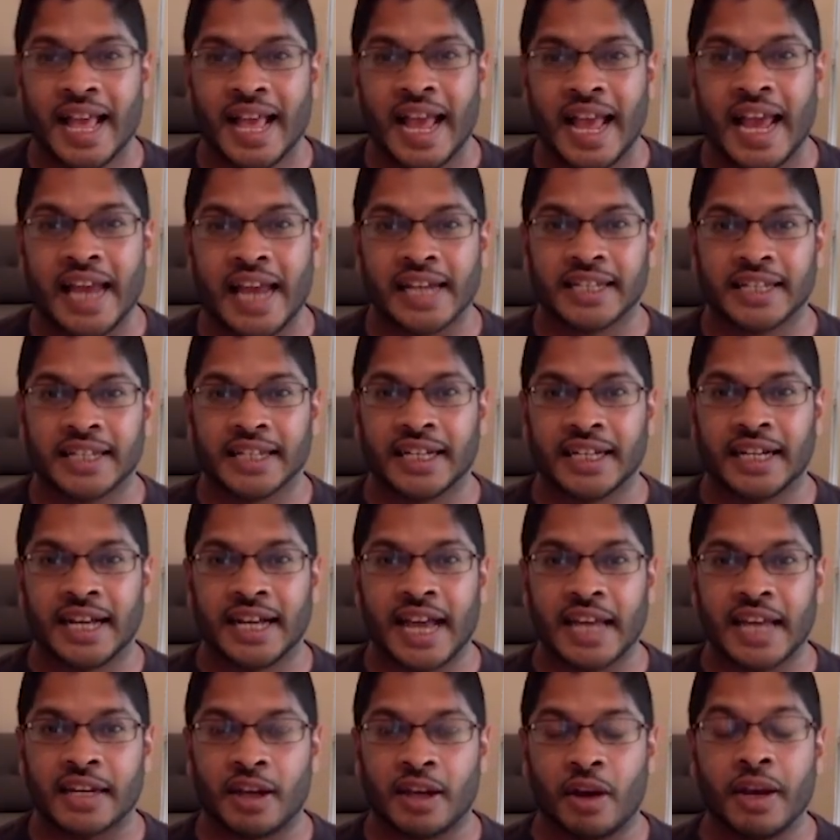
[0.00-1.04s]
and
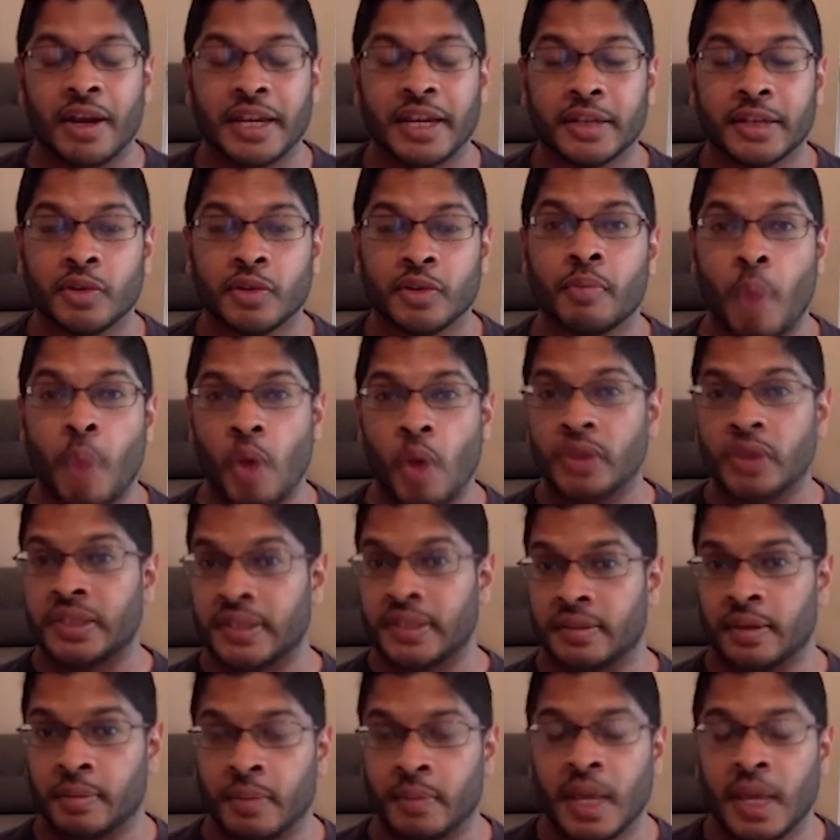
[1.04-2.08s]
I ignore most of
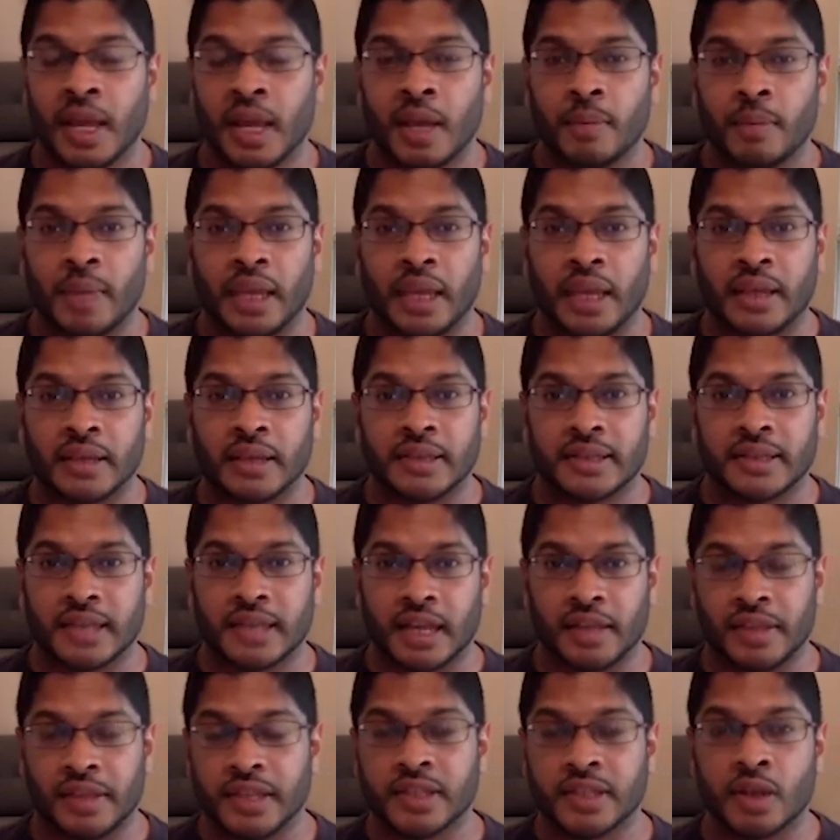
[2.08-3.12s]
them because
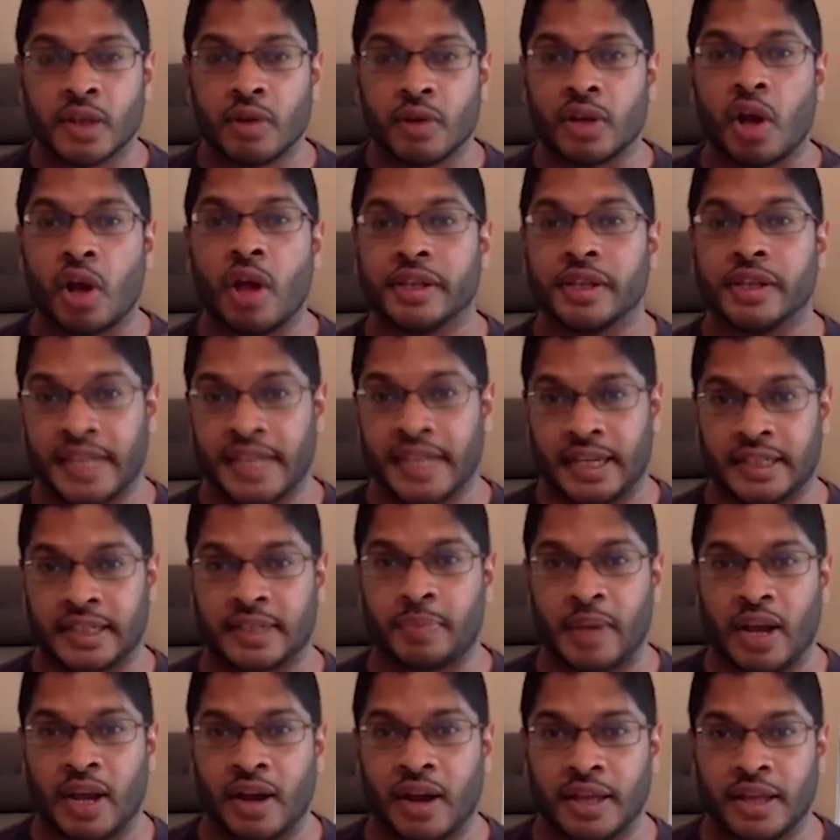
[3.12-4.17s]
there's no context
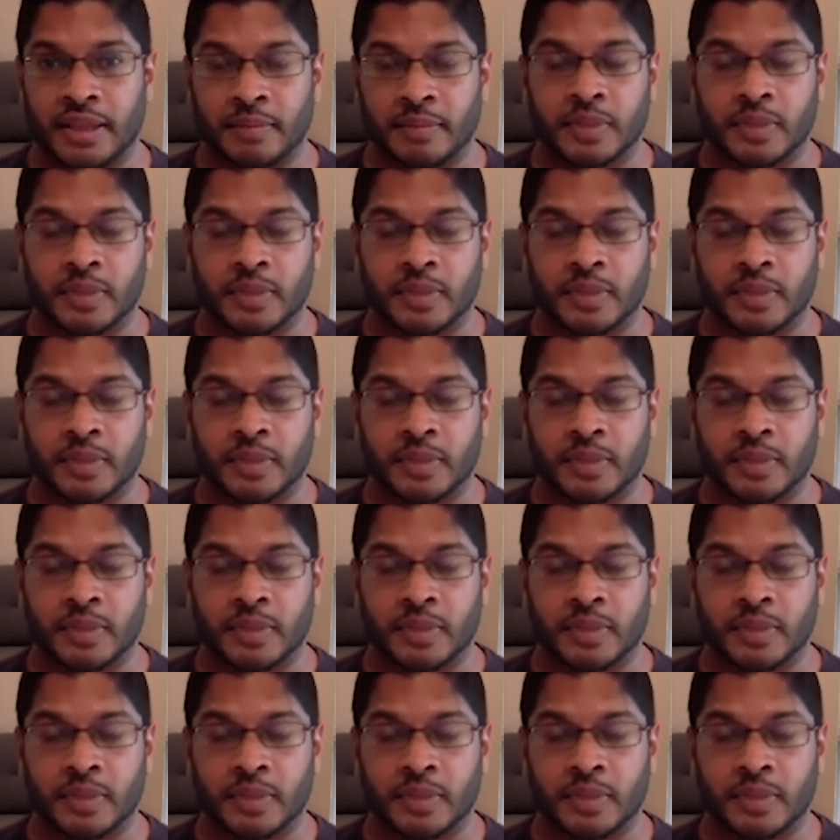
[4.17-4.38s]
behind them.